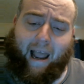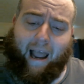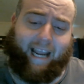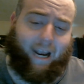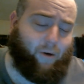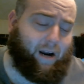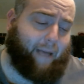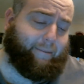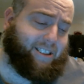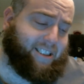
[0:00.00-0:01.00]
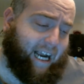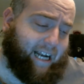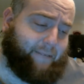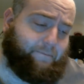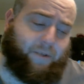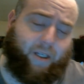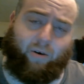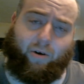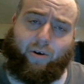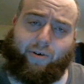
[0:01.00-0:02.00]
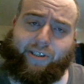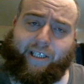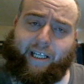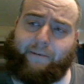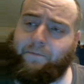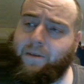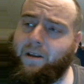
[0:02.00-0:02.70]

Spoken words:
I can't wait. I'm excited to go to Cole City.